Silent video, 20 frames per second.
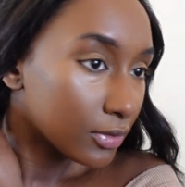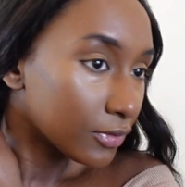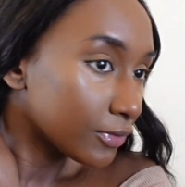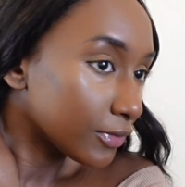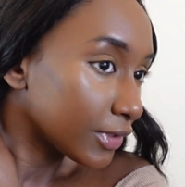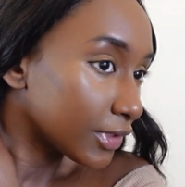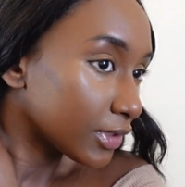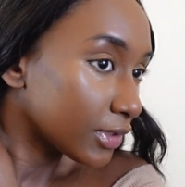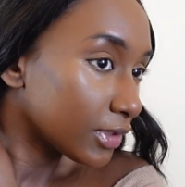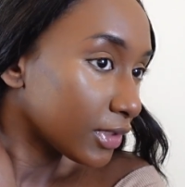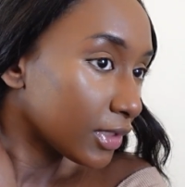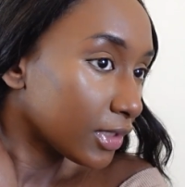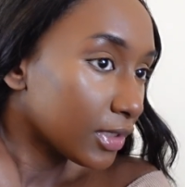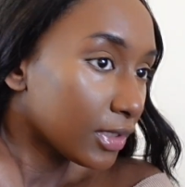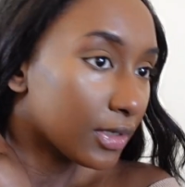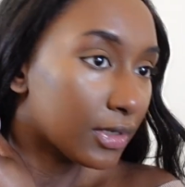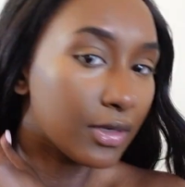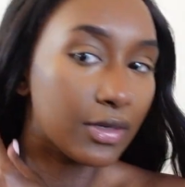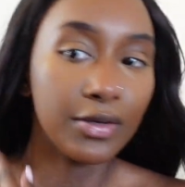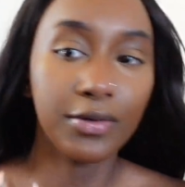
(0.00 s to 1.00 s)
right
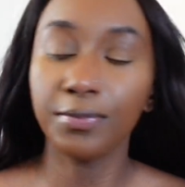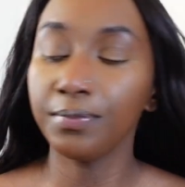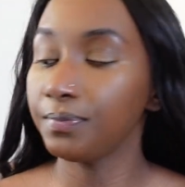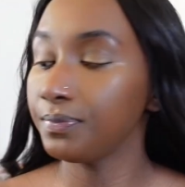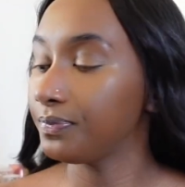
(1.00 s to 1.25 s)
there.